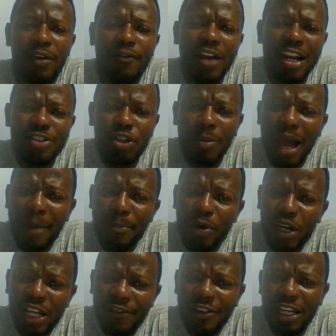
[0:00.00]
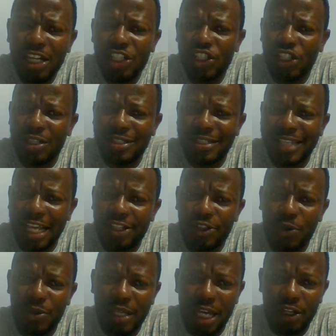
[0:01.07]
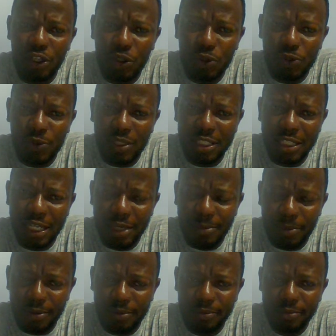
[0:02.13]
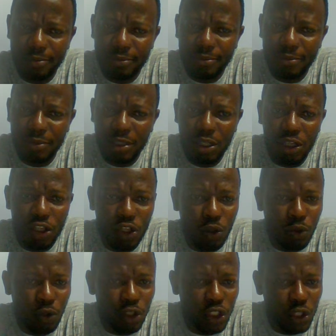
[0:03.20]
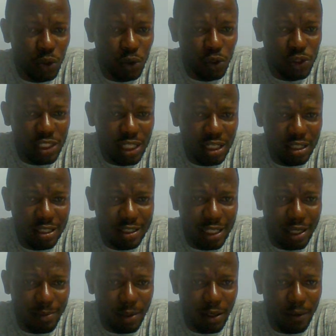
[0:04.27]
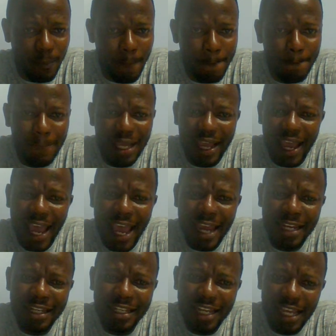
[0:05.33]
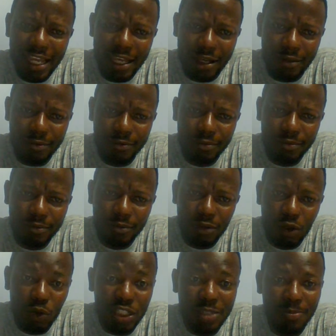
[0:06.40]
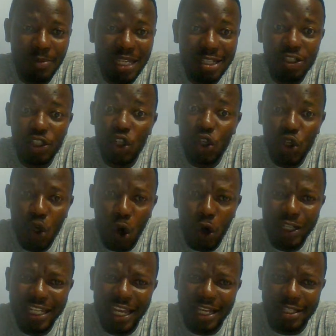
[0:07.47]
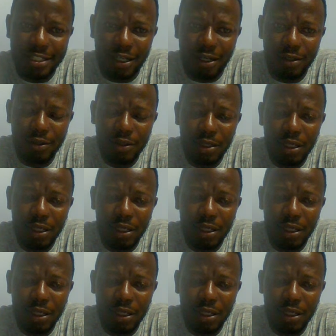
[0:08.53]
There are some abbreviations that you can use with table. You could use in the table ND, which means no data.